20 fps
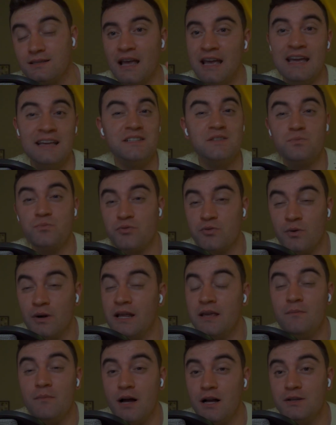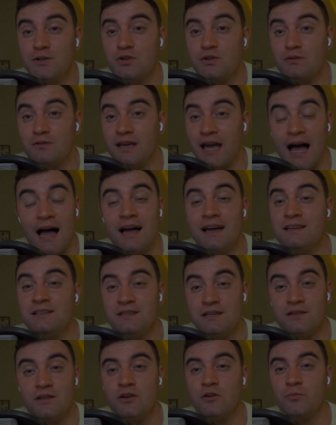it's pretty much guys
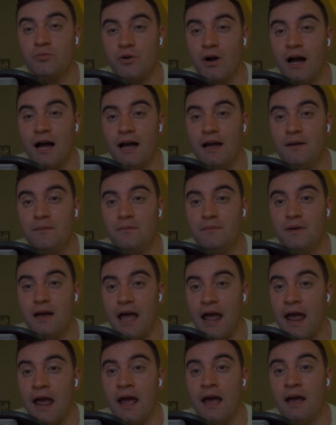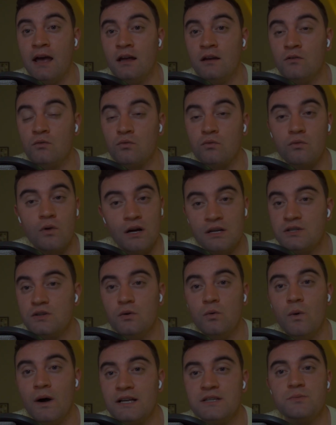in their prime and
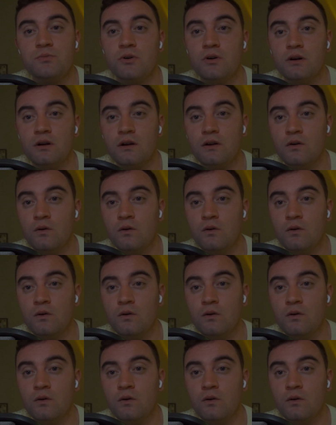Russell Westbrook,